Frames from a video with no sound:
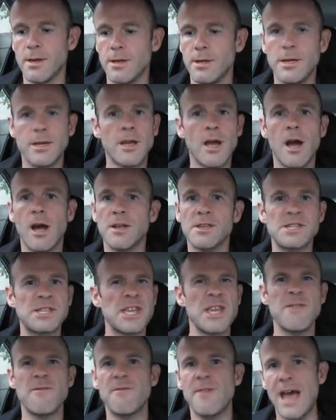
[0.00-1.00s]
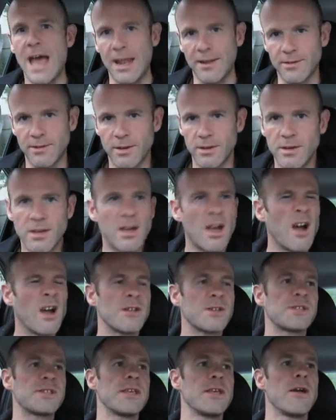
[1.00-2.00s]
you can't see fat, you
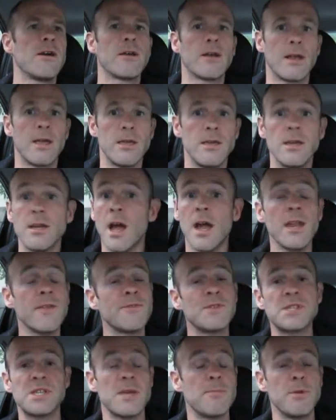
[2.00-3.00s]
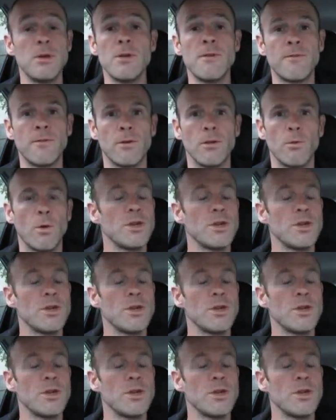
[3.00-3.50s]
can't see ugly, you can't even see beautiful.